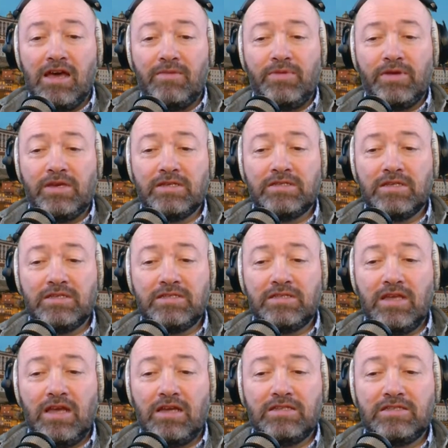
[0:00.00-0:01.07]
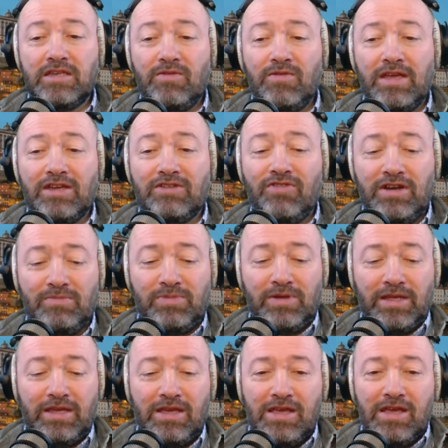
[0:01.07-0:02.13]
Because it's so
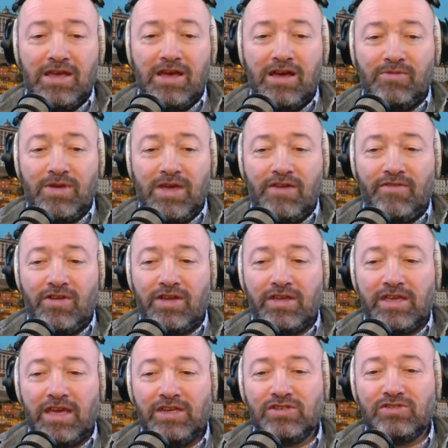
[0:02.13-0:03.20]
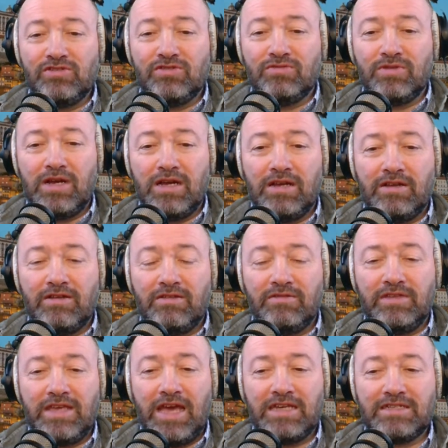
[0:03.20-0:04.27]
incredibly, we have our occasional
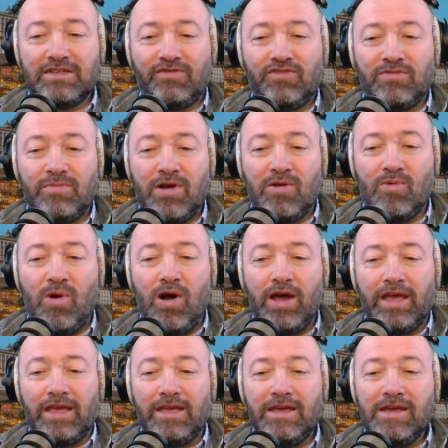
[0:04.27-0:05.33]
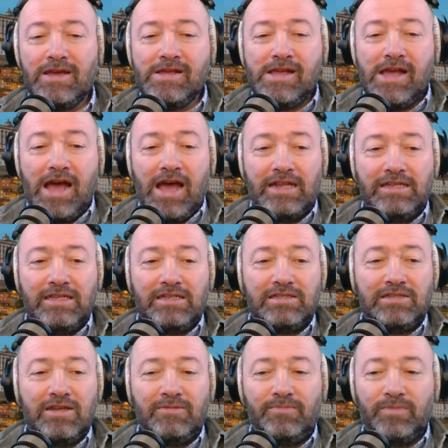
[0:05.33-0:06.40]
guest from Hawaii, and
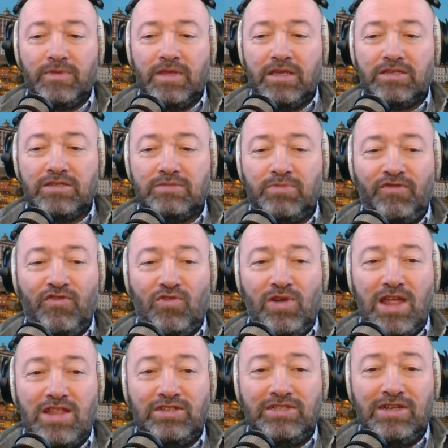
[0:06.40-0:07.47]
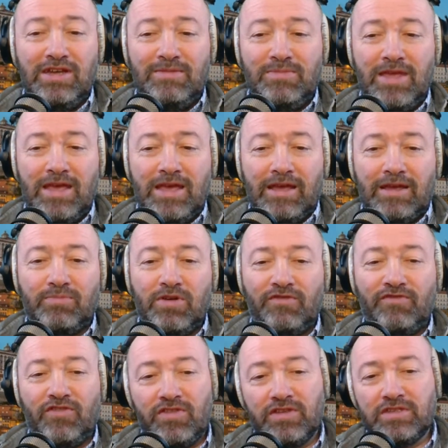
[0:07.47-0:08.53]
it's before lunchtime there, but
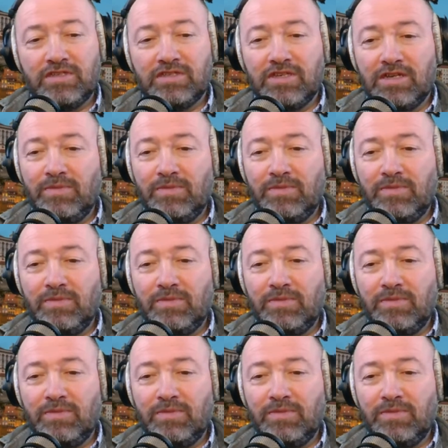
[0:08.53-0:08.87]
for others it's going